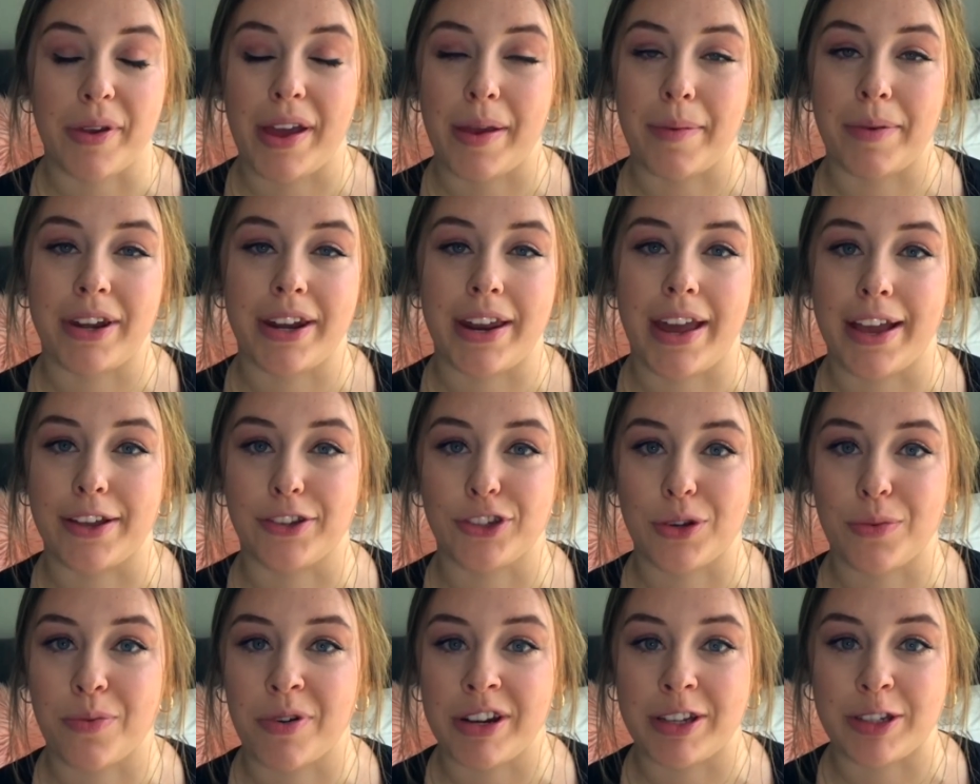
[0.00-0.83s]
I mean,
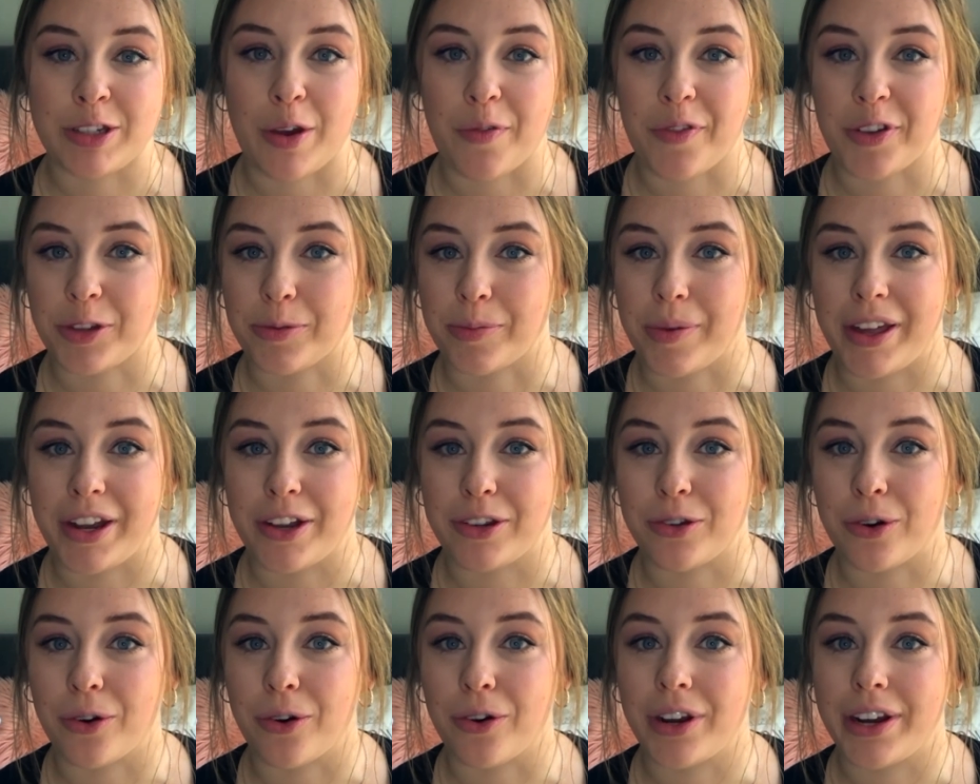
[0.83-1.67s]
eggs are pretty
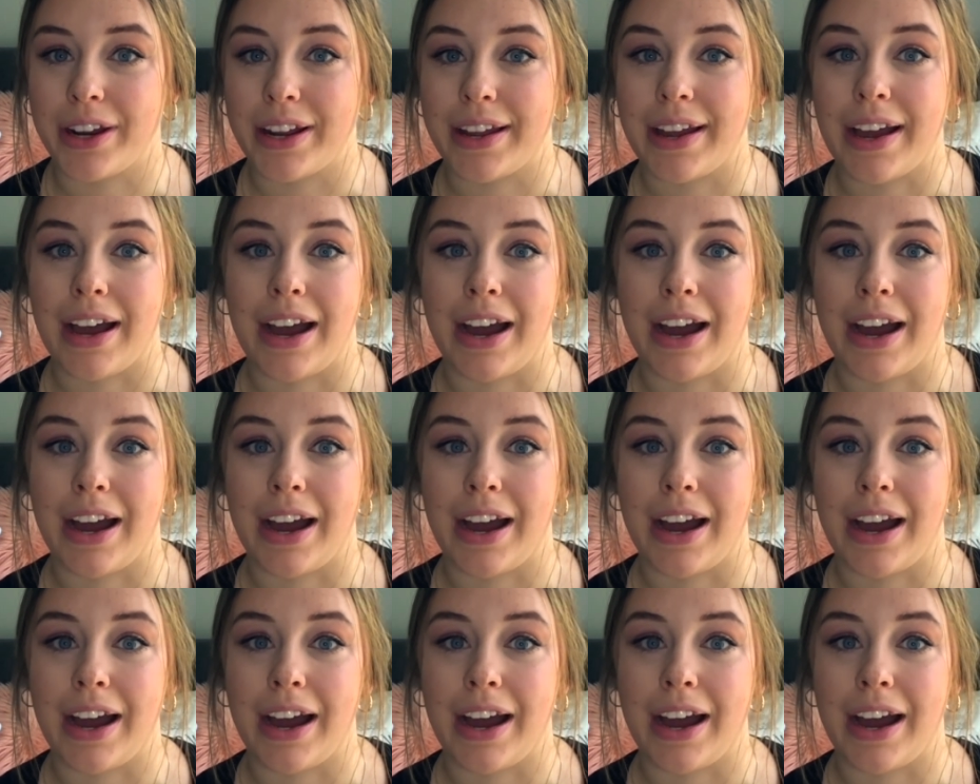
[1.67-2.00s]
self-explanatory.